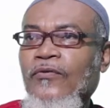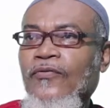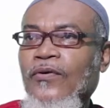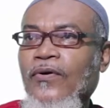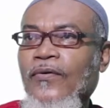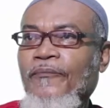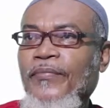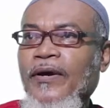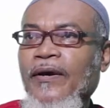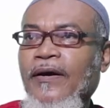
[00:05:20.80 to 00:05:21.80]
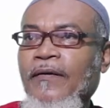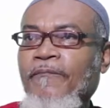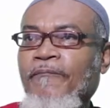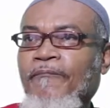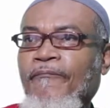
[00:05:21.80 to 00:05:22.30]
for compare.
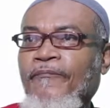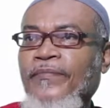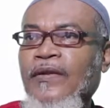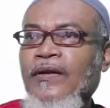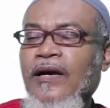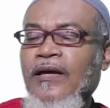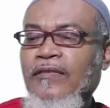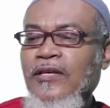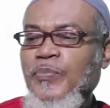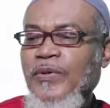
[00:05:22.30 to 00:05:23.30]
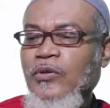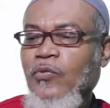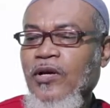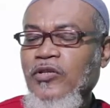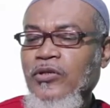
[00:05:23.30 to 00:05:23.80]
And this
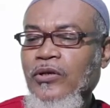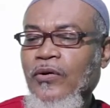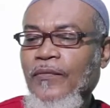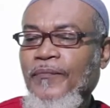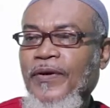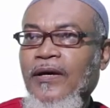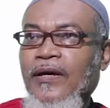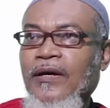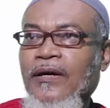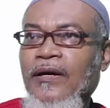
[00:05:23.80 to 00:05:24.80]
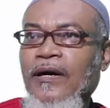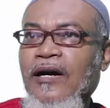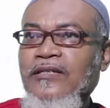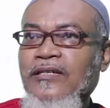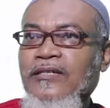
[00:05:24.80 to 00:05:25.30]
particular string compare,
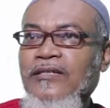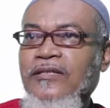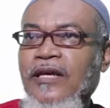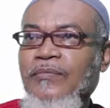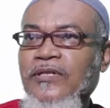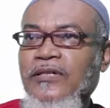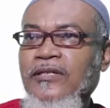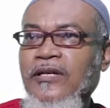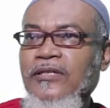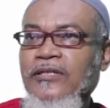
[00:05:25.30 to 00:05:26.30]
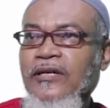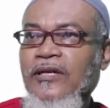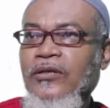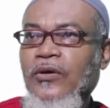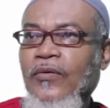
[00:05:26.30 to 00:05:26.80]
as its name suggests,
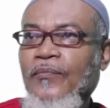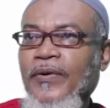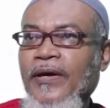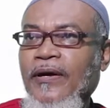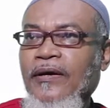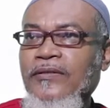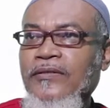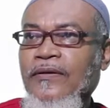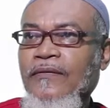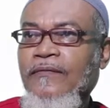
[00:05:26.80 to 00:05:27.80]
it compares